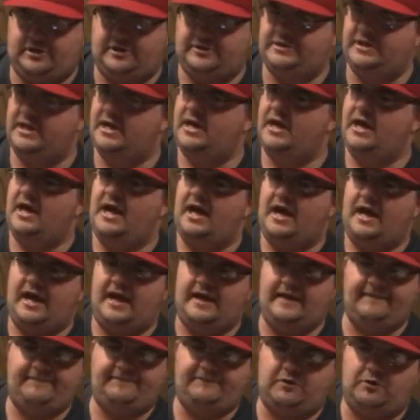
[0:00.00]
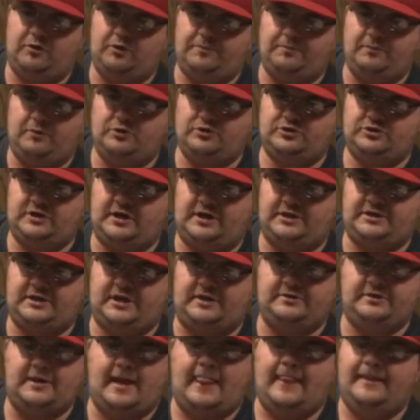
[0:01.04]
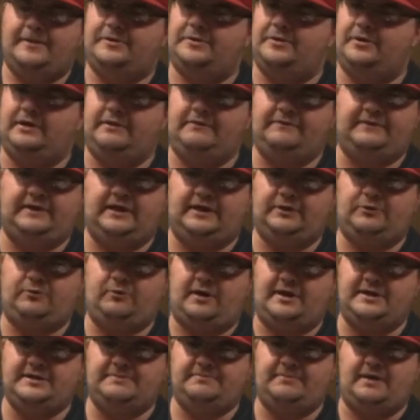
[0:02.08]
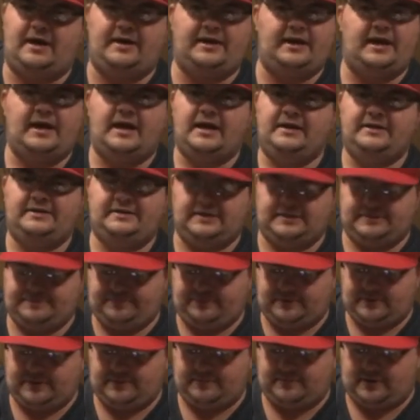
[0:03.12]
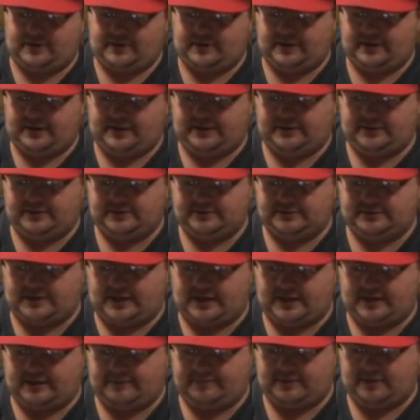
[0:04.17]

yards and the 4th most touchdowns. So don't even think twice about it. Just put Amari in your lineup.